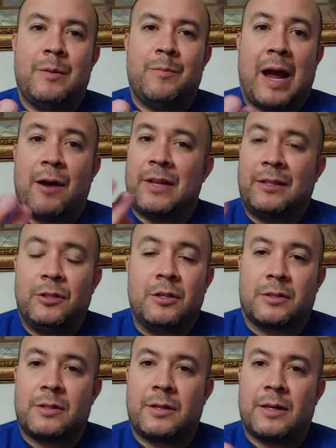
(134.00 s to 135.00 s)
how they
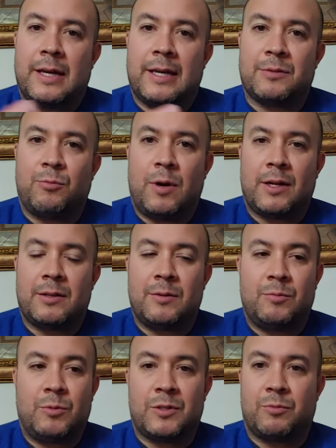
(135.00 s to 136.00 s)
looked is what
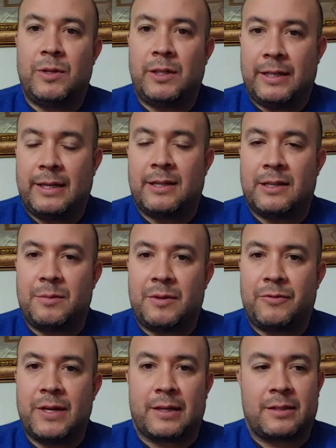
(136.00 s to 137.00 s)
was really needed to be
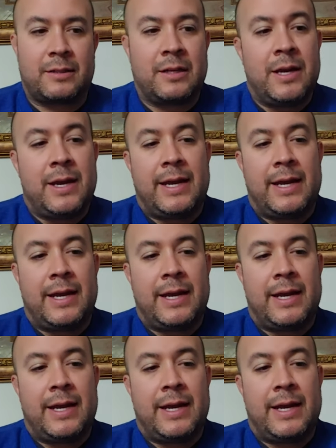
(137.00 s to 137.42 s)
fixed.